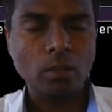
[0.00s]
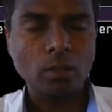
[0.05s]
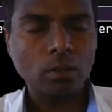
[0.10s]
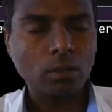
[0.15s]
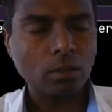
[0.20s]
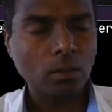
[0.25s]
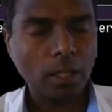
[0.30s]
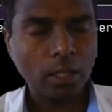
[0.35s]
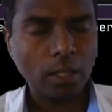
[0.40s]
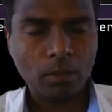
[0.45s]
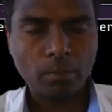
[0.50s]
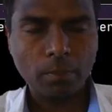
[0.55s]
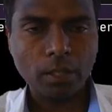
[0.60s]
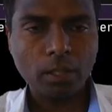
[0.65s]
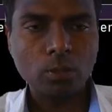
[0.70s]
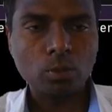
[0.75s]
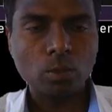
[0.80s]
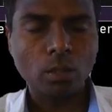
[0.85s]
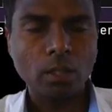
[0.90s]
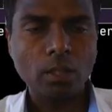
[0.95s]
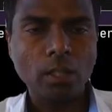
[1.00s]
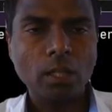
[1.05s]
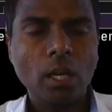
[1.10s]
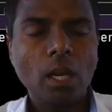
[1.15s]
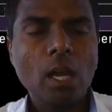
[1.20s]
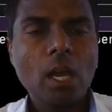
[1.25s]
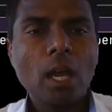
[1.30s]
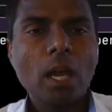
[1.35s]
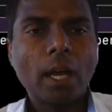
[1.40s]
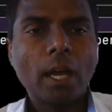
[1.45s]
arithmetic, sorry,
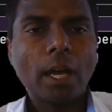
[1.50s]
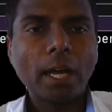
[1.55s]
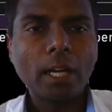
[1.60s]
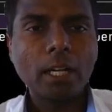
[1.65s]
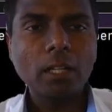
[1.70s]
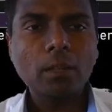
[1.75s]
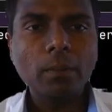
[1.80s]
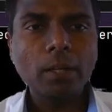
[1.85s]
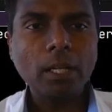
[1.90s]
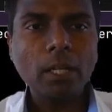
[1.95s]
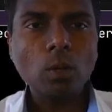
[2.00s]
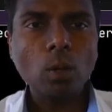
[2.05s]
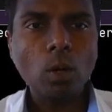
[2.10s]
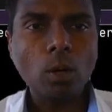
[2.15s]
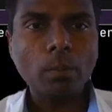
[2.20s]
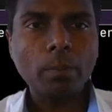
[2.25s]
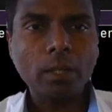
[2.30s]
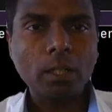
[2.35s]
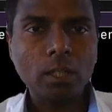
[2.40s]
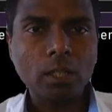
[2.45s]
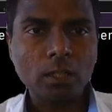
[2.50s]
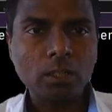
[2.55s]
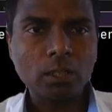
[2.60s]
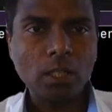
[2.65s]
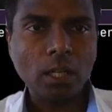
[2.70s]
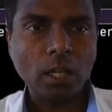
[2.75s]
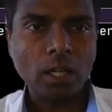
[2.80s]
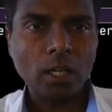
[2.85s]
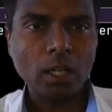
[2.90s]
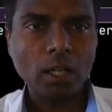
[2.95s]
arithmetic operators,
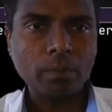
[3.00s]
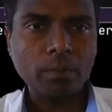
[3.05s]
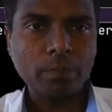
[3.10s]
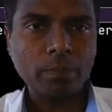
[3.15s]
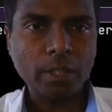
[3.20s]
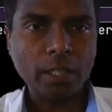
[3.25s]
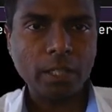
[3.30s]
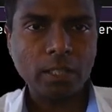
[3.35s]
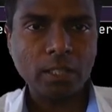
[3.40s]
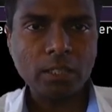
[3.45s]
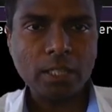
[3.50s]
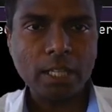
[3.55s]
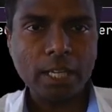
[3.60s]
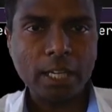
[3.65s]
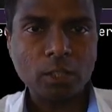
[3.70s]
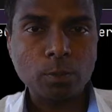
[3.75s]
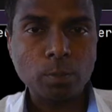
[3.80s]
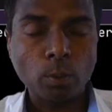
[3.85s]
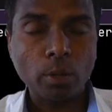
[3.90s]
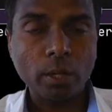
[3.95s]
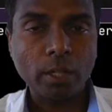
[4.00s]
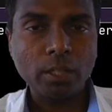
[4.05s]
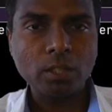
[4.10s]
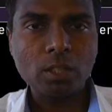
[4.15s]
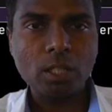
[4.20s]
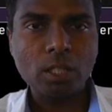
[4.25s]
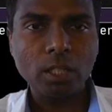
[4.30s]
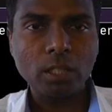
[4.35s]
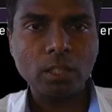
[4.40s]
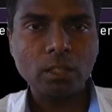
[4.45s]
that is
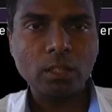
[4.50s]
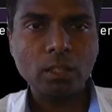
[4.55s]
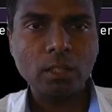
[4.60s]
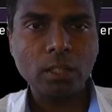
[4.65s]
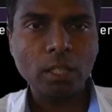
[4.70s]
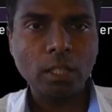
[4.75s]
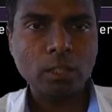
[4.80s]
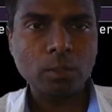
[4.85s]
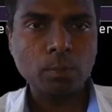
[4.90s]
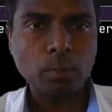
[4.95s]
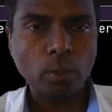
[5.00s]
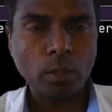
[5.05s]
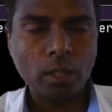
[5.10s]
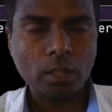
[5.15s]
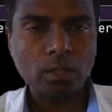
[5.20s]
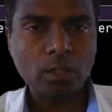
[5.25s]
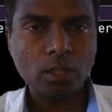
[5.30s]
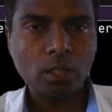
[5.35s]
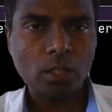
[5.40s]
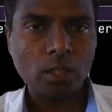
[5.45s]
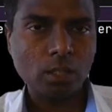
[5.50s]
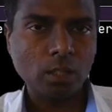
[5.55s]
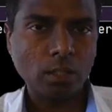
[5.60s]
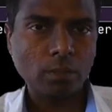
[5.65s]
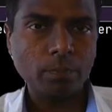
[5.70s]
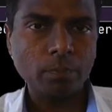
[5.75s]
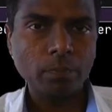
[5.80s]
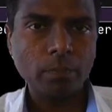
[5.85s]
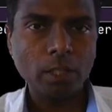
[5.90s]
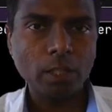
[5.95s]

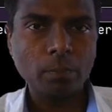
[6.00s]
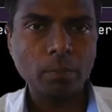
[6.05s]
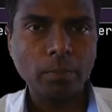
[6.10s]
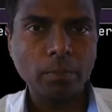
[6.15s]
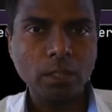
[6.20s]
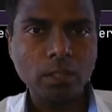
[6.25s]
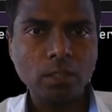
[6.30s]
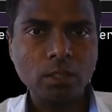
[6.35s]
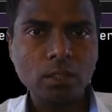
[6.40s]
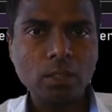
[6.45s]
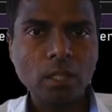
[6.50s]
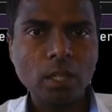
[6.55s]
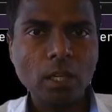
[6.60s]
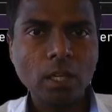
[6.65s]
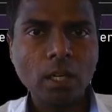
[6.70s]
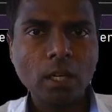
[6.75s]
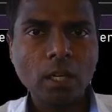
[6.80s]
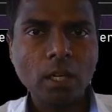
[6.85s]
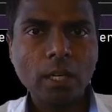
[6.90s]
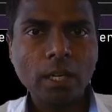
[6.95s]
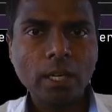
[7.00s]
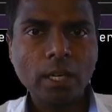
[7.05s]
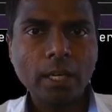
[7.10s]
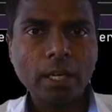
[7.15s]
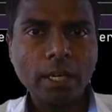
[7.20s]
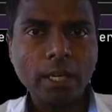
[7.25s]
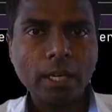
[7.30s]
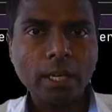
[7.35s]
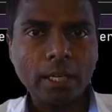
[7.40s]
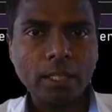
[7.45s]
exponentiation. It means
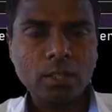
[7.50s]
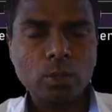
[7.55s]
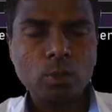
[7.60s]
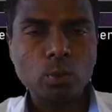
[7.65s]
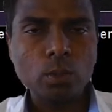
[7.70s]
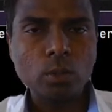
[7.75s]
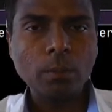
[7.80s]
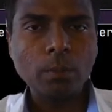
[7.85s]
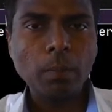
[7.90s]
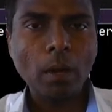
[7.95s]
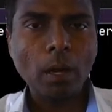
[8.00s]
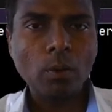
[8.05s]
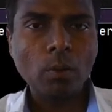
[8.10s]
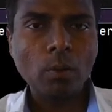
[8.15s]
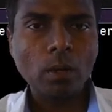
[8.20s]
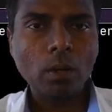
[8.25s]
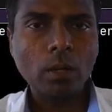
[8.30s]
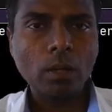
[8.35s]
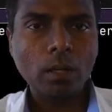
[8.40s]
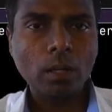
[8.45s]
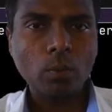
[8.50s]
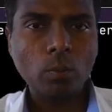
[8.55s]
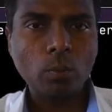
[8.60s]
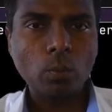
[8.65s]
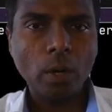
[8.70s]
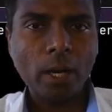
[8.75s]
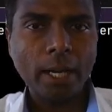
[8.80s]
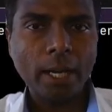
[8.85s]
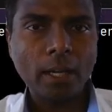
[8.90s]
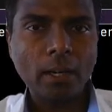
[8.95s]
x to the power
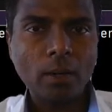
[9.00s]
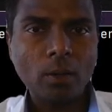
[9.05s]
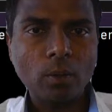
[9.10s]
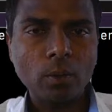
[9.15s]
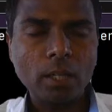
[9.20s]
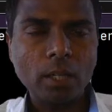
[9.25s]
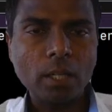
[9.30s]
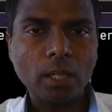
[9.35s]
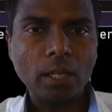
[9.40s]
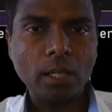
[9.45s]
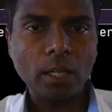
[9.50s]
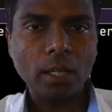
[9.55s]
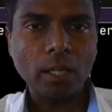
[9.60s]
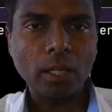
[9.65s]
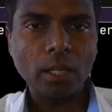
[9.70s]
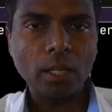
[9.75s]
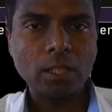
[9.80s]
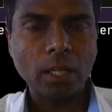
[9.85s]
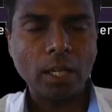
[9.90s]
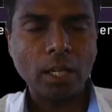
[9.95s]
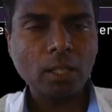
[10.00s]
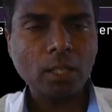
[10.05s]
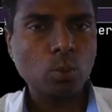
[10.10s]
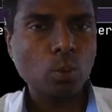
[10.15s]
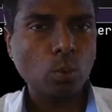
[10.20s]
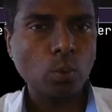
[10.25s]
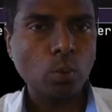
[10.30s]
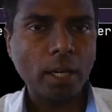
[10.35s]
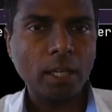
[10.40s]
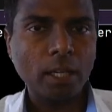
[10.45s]
y. Okay, x raised
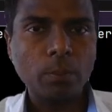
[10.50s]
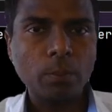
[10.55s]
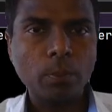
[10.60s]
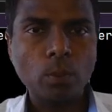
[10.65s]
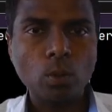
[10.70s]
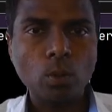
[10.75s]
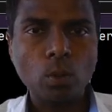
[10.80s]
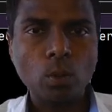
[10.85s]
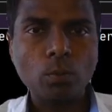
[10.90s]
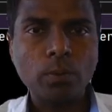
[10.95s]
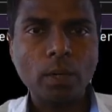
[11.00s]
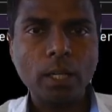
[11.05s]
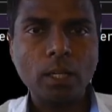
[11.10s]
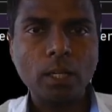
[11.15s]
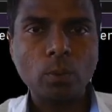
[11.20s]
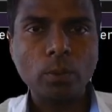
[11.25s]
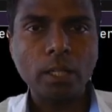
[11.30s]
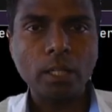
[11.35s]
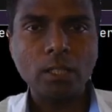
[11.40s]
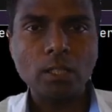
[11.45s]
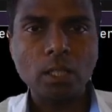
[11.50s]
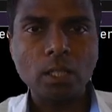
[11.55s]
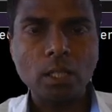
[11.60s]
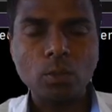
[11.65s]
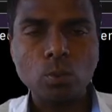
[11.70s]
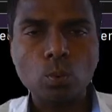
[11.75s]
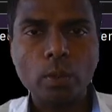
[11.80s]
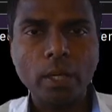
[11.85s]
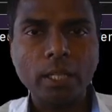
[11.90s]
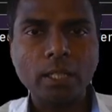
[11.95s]
to y. If you want to find out x
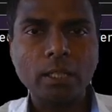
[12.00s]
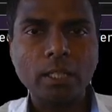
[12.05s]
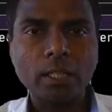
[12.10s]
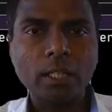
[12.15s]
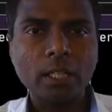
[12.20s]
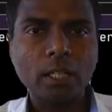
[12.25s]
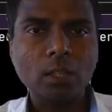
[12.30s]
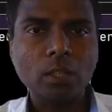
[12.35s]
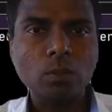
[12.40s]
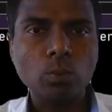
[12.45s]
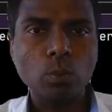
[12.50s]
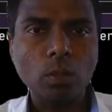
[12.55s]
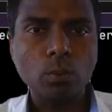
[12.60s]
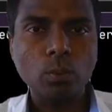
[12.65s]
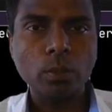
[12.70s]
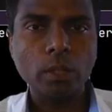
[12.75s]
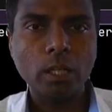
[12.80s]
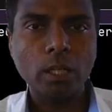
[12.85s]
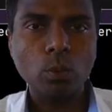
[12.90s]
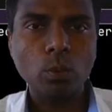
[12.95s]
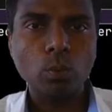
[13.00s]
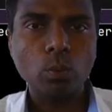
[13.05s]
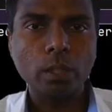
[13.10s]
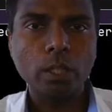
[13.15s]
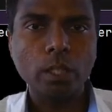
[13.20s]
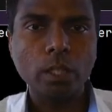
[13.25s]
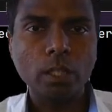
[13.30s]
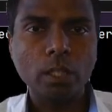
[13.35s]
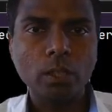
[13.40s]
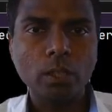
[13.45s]
raised to y, in that case what we can do, we
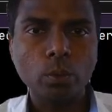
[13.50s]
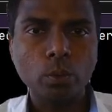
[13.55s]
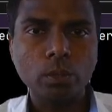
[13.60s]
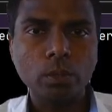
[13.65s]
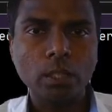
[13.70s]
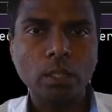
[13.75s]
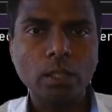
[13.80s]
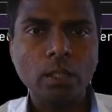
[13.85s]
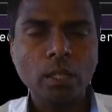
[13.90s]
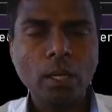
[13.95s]
can use an